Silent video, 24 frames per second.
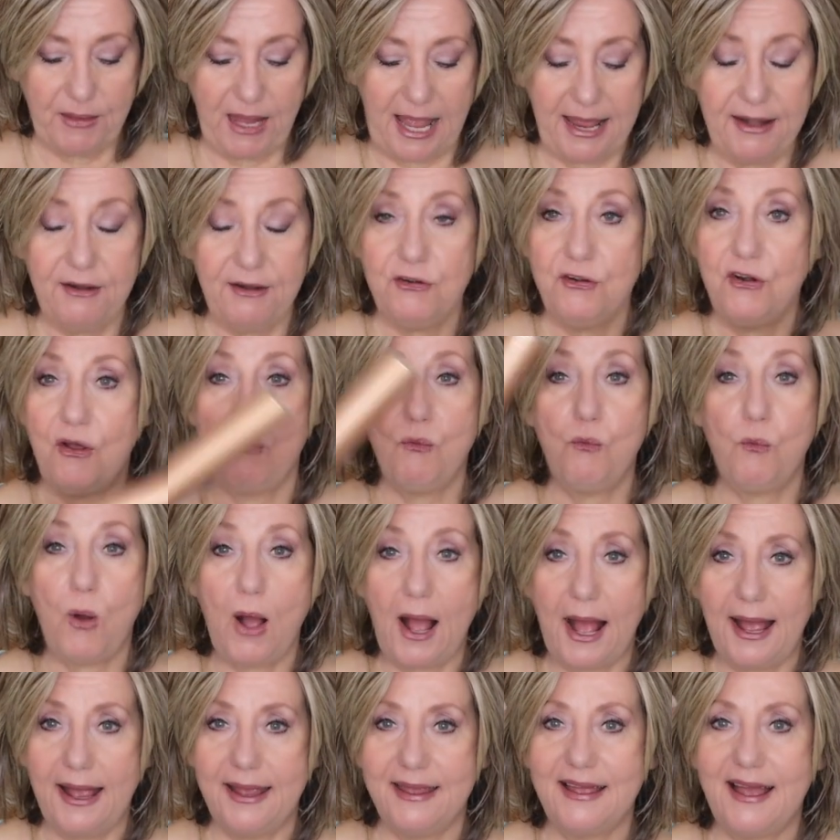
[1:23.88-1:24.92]
I don't know
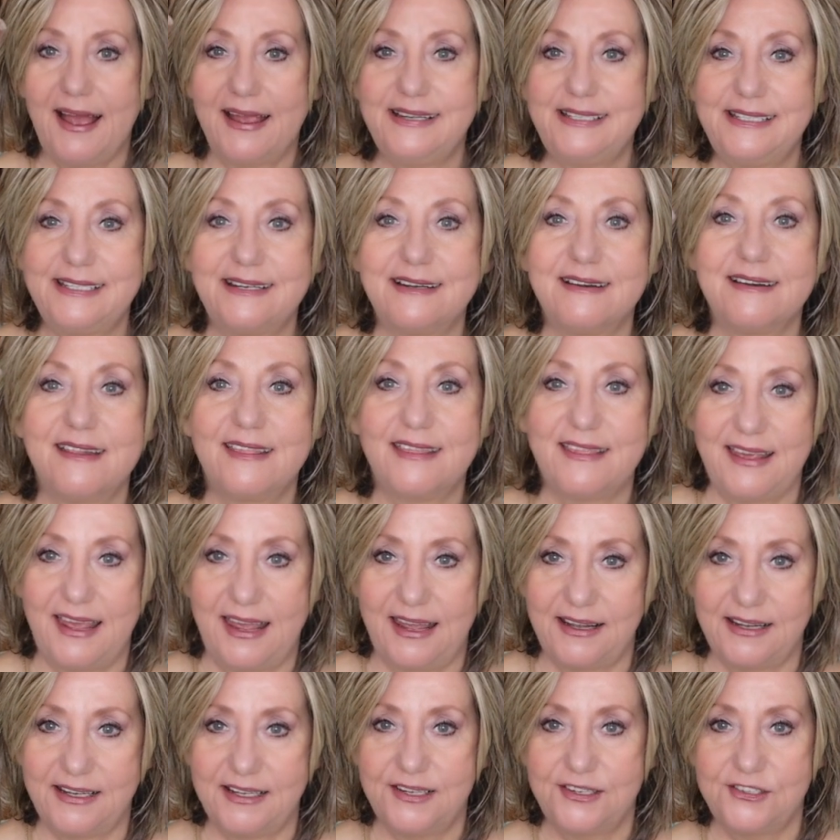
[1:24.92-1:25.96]
why I didn't
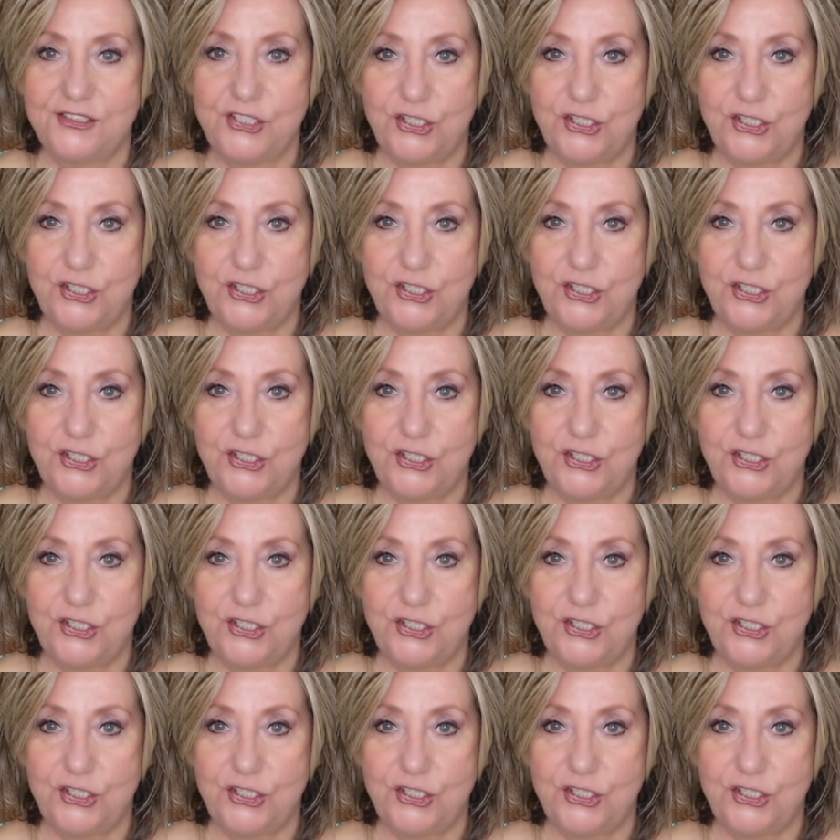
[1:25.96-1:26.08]
think